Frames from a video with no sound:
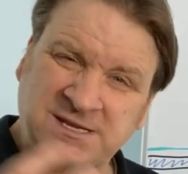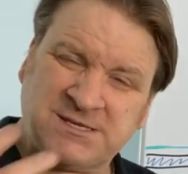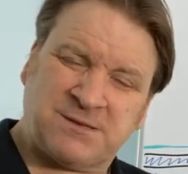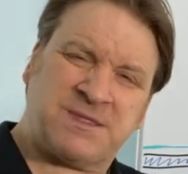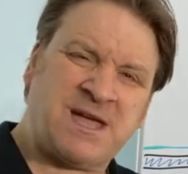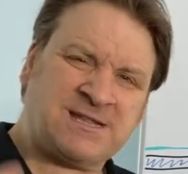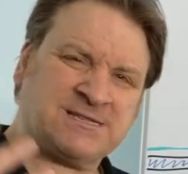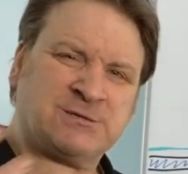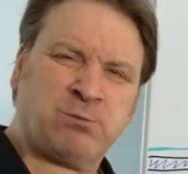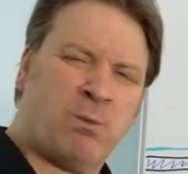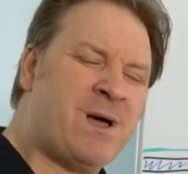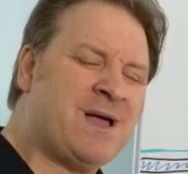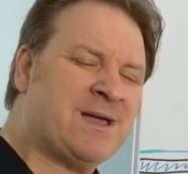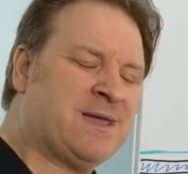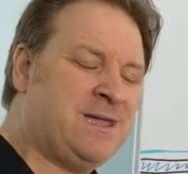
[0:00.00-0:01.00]
So that's
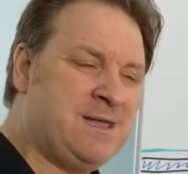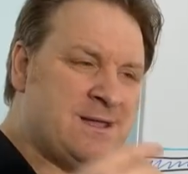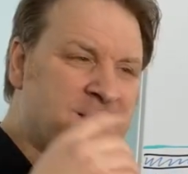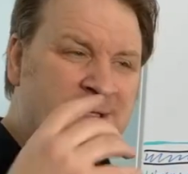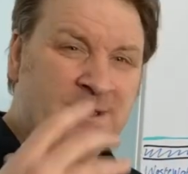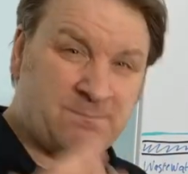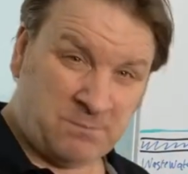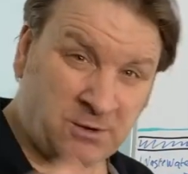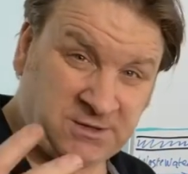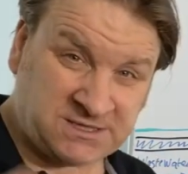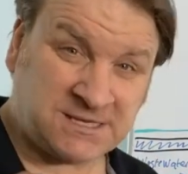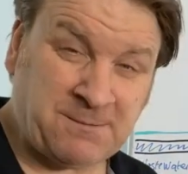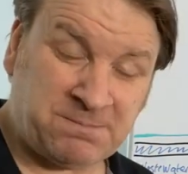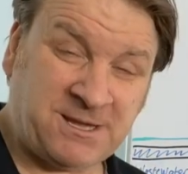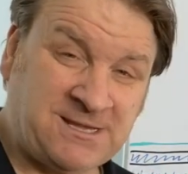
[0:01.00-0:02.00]
why most
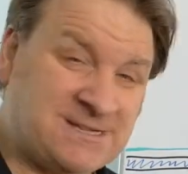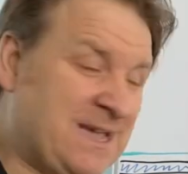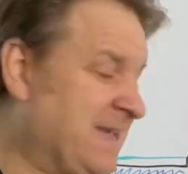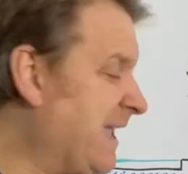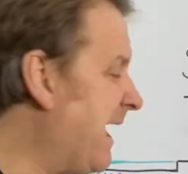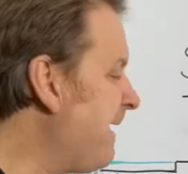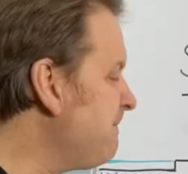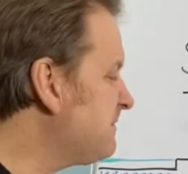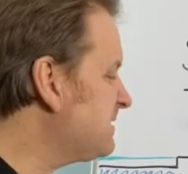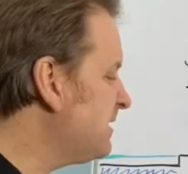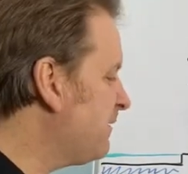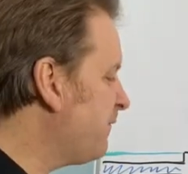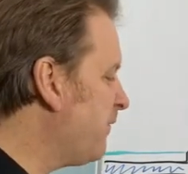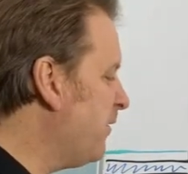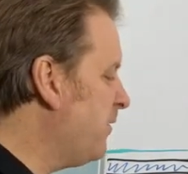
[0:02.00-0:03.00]
septic tank
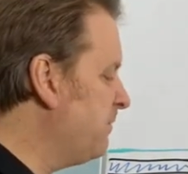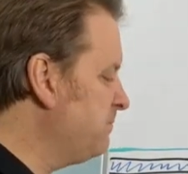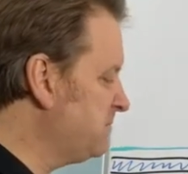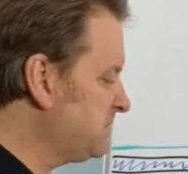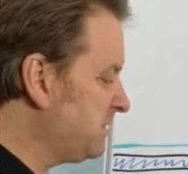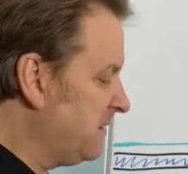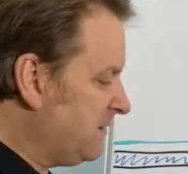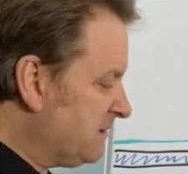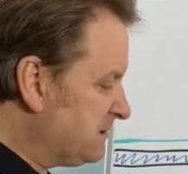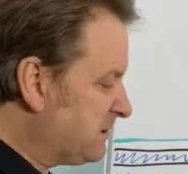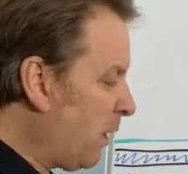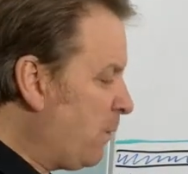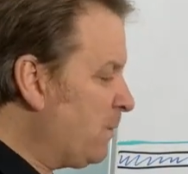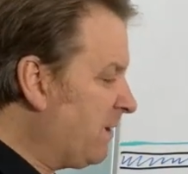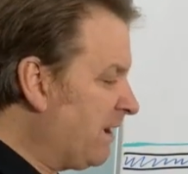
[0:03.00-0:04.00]
emptying firms
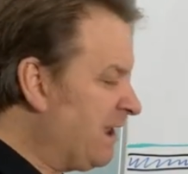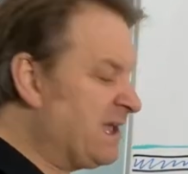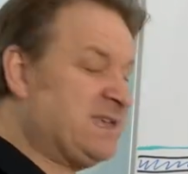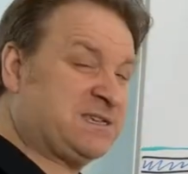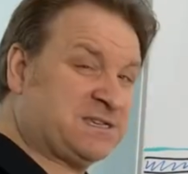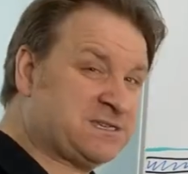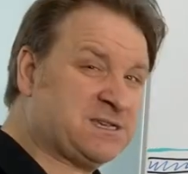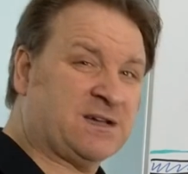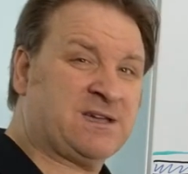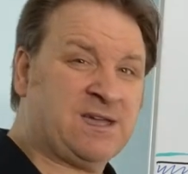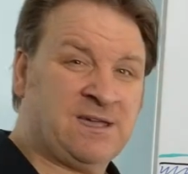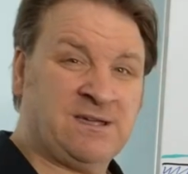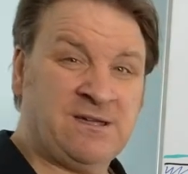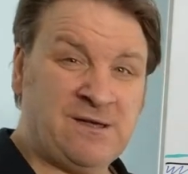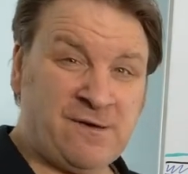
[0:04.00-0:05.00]
don't like
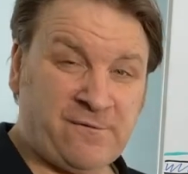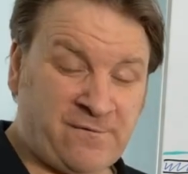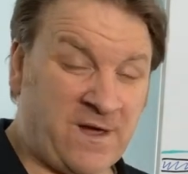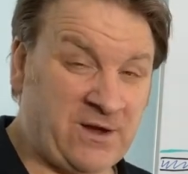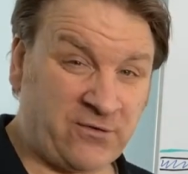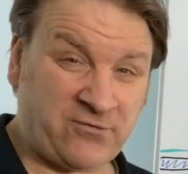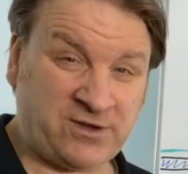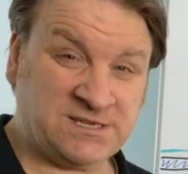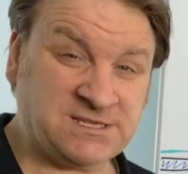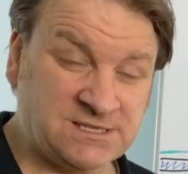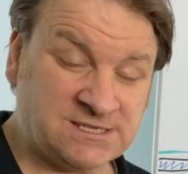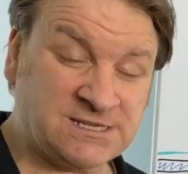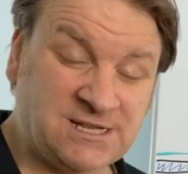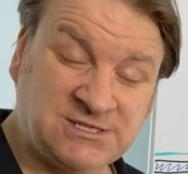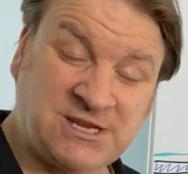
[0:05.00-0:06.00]
sucking fat grease
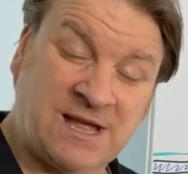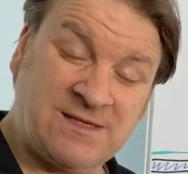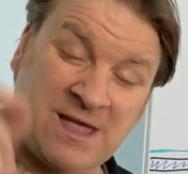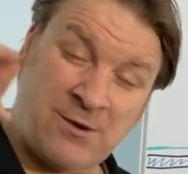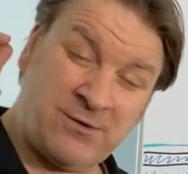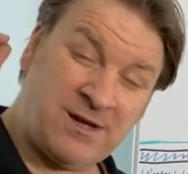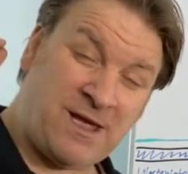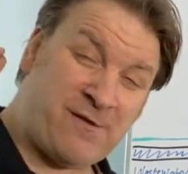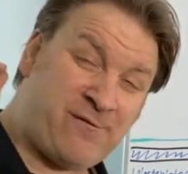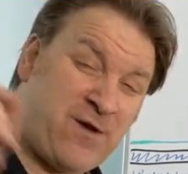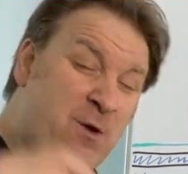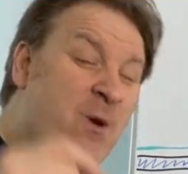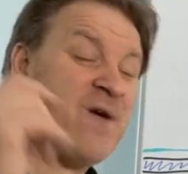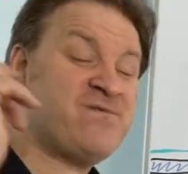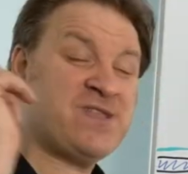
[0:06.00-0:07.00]
and sludge out. Now, if
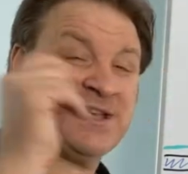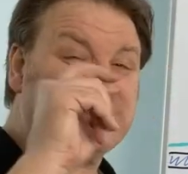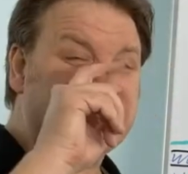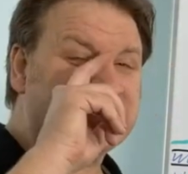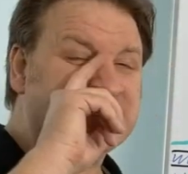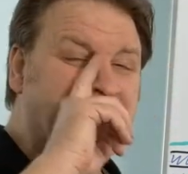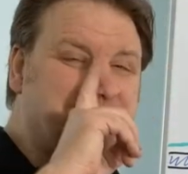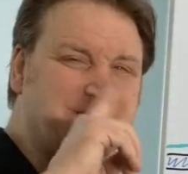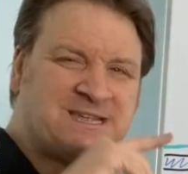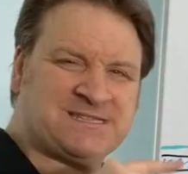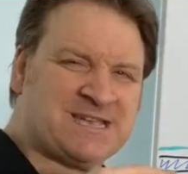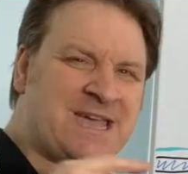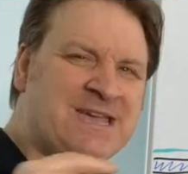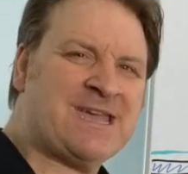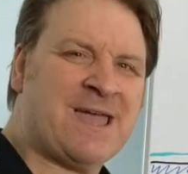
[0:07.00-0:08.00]
you haven't had your septic
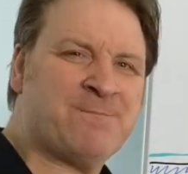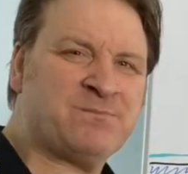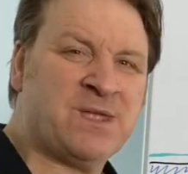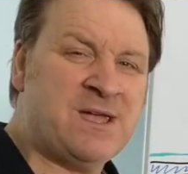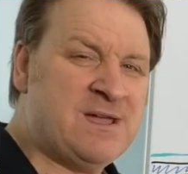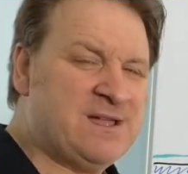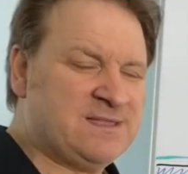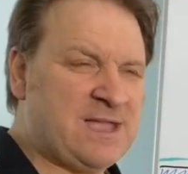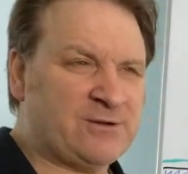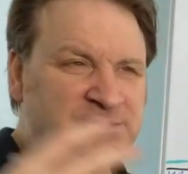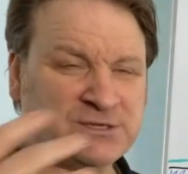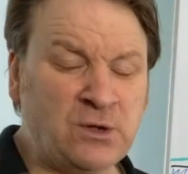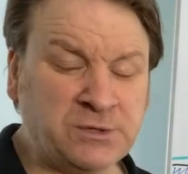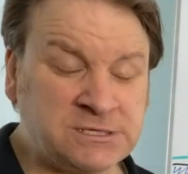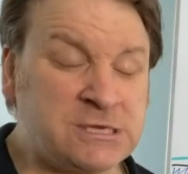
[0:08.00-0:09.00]
tank emptied, now
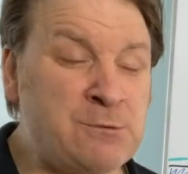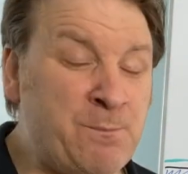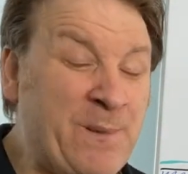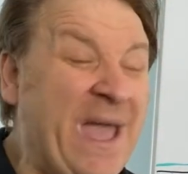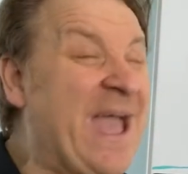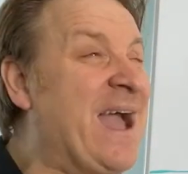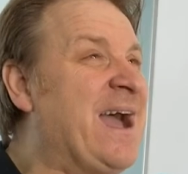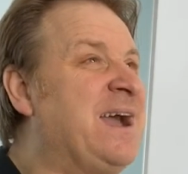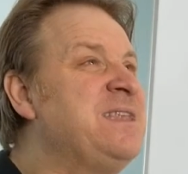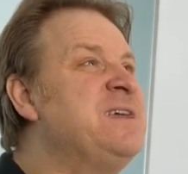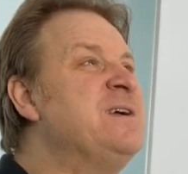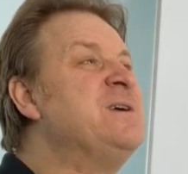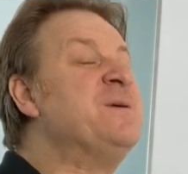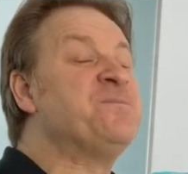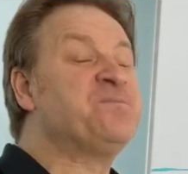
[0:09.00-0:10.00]
it's not too
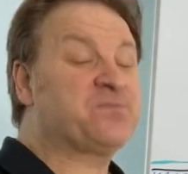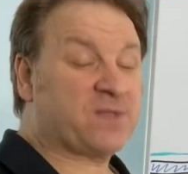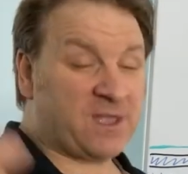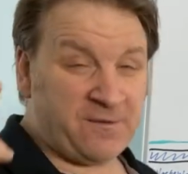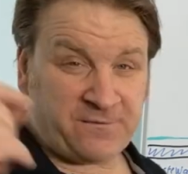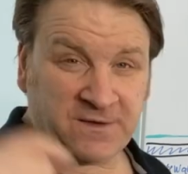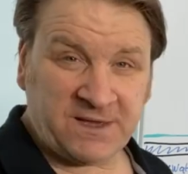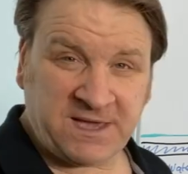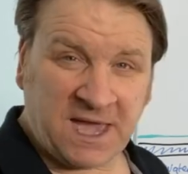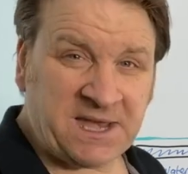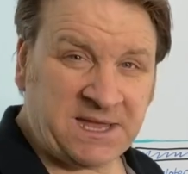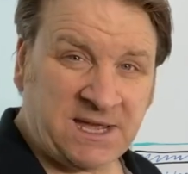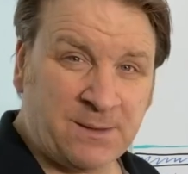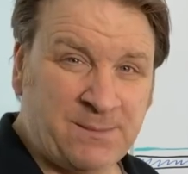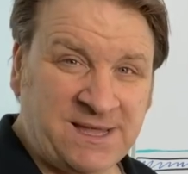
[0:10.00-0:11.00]
bad if you're
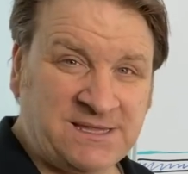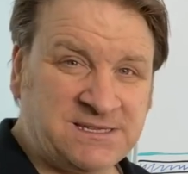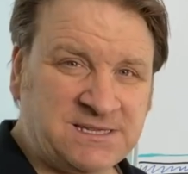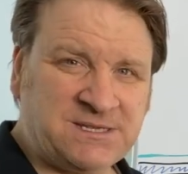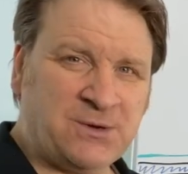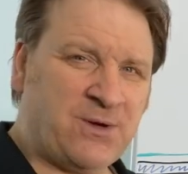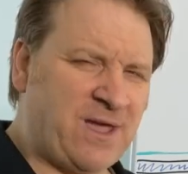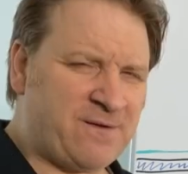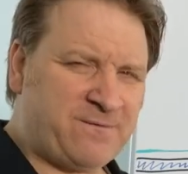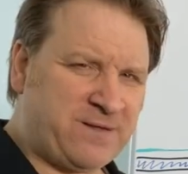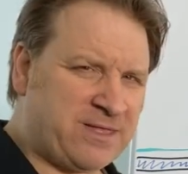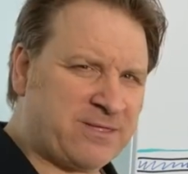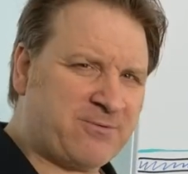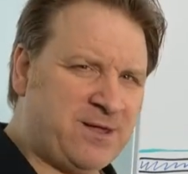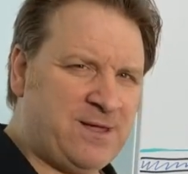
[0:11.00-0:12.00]
getting them in to do it every
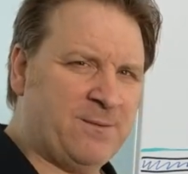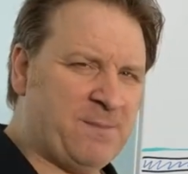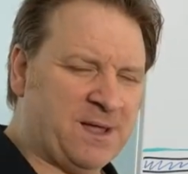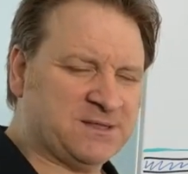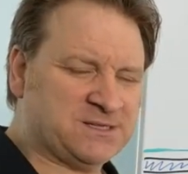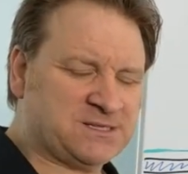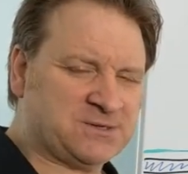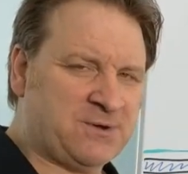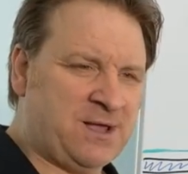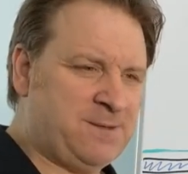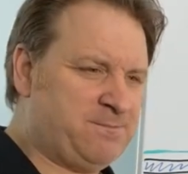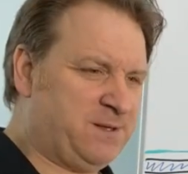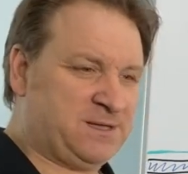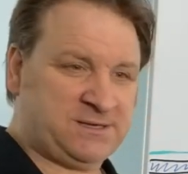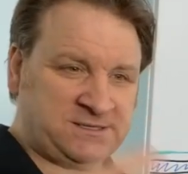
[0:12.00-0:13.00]
three months,
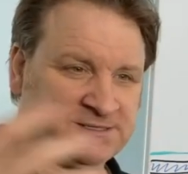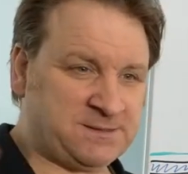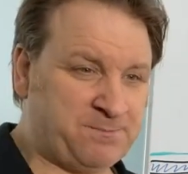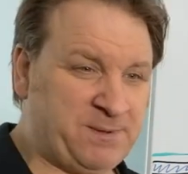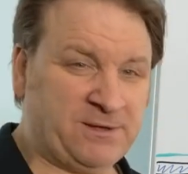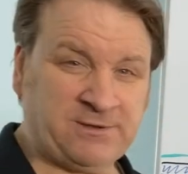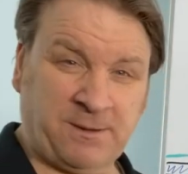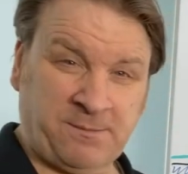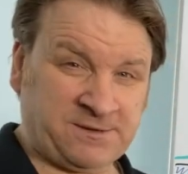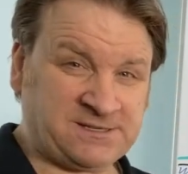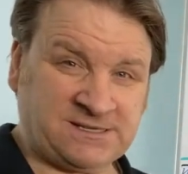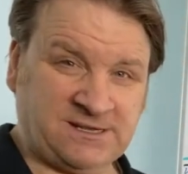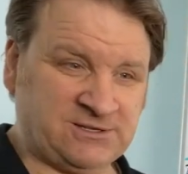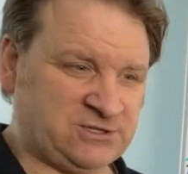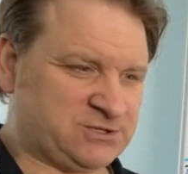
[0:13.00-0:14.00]
right? Because the build up of
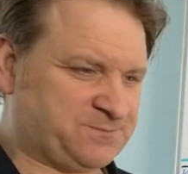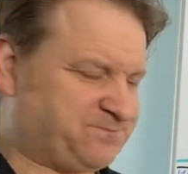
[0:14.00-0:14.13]
sludge